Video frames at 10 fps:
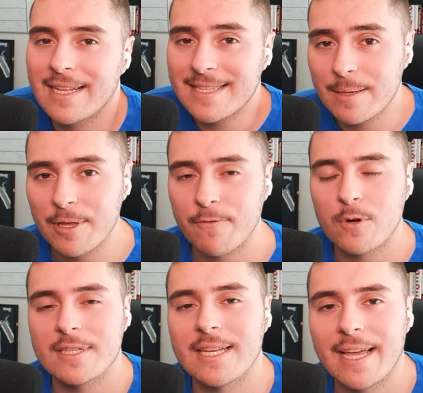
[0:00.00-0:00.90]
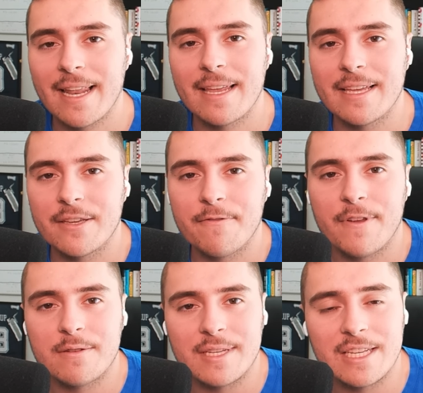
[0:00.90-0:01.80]
NCAA 14 had a good
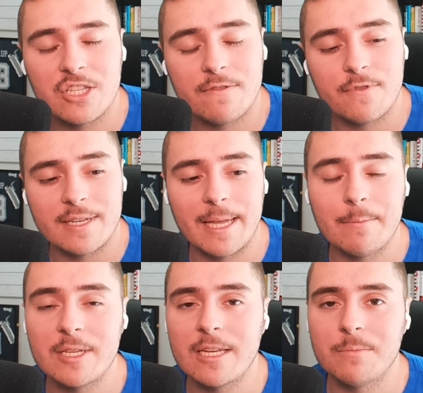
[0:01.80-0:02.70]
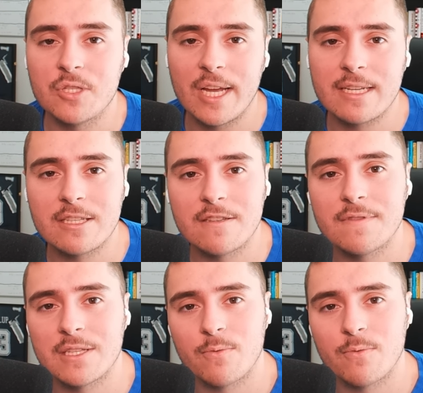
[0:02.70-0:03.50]
foundation for game day objectives,